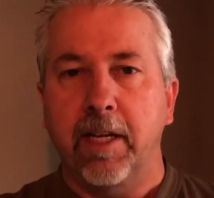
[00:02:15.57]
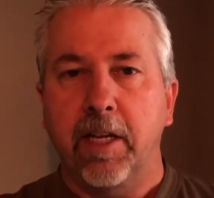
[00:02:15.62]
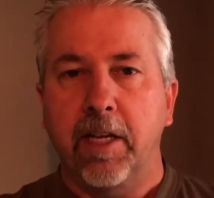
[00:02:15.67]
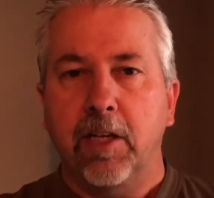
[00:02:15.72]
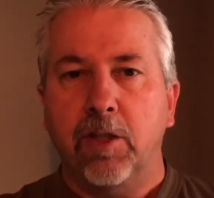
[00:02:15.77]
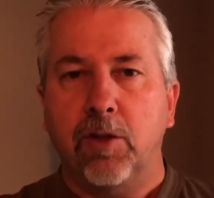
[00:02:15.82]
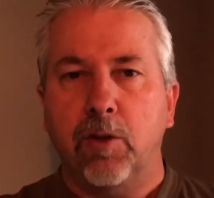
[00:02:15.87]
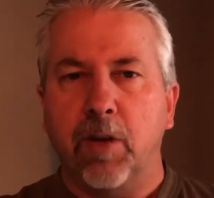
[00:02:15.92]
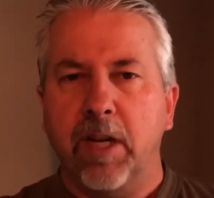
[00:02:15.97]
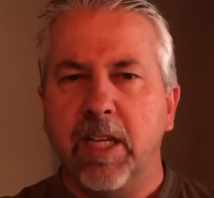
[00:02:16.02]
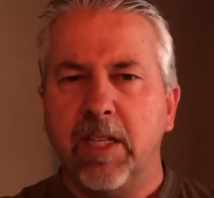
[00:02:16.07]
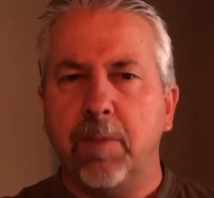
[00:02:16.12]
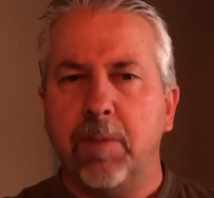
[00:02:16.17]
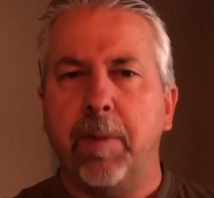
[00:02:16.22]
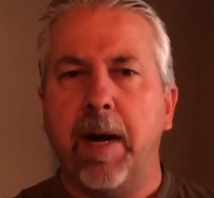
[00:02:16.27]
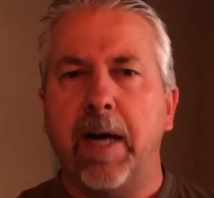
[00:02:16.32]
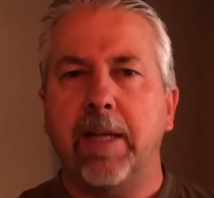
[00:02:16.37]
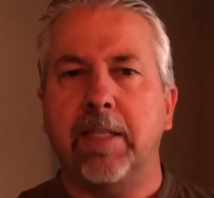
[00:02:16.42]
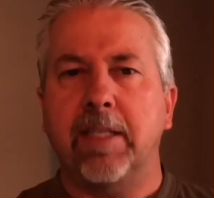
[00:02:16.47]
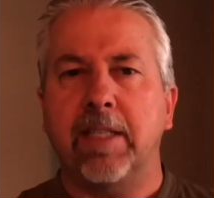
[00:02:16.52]
So it is
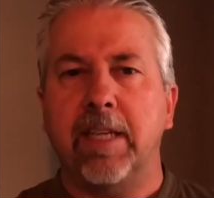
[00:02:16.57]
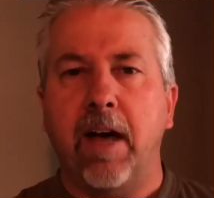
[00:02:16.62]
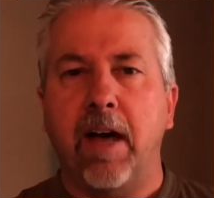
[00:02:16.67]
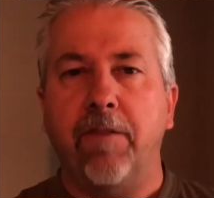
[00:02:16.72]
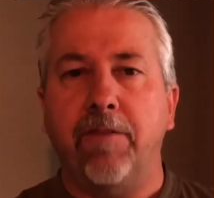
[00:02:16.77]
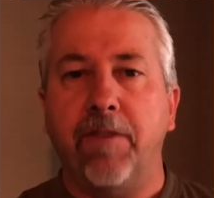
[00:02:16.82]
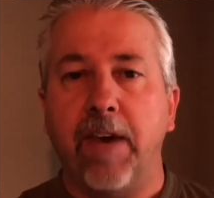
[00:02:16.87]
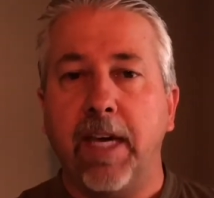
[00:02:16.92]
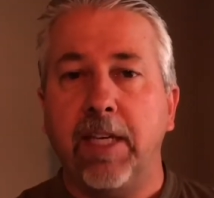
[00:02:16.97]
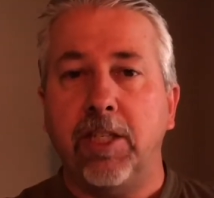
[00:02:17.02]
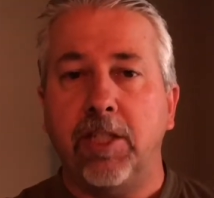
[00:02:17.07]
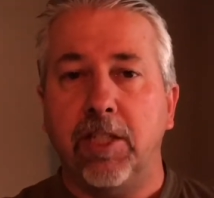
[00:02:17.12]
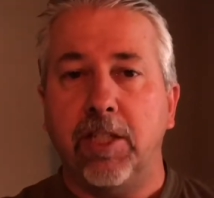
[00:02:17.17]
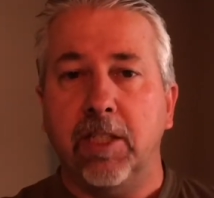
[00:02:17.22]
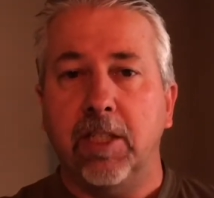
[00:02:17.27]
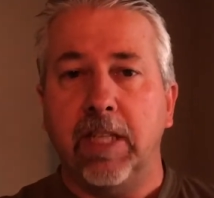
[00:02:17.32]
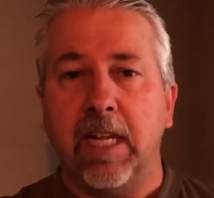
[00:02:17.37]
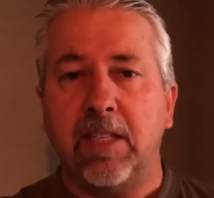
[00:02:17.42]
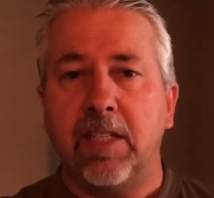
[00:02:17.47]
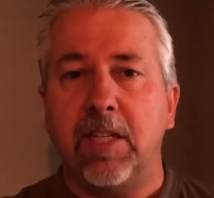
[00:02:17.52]
about salvation.
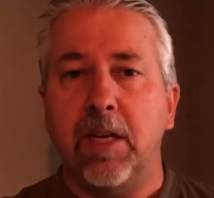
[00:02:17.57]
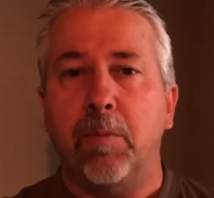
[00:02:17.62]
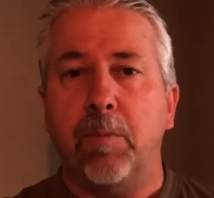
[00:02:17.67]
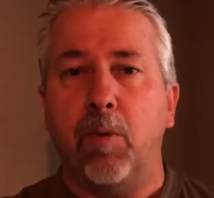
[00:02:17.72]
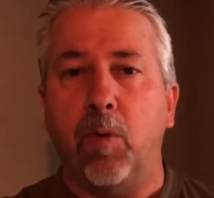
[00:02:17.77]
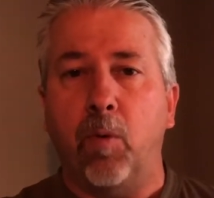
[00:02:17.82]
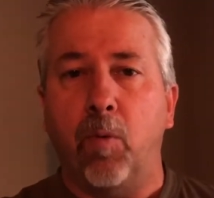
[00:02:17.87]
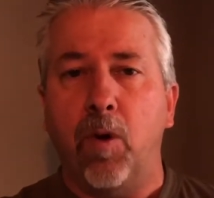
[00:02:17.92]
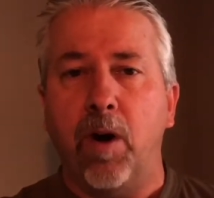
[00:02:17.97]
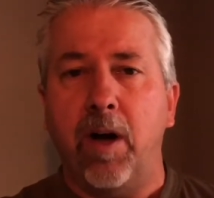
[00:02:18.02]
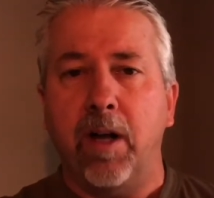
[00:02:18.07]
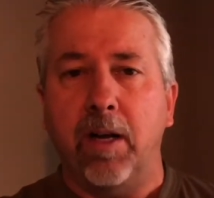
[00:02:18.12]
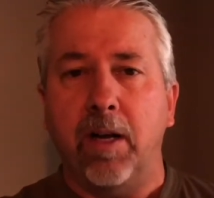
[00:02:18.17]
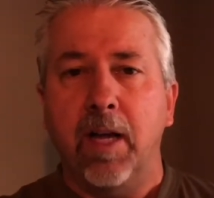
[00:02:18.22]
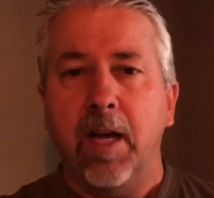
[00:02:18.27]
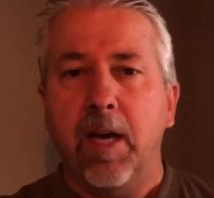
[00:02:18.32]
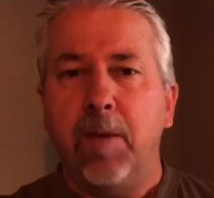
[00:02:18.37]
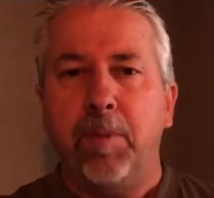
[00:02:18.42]
That's number one.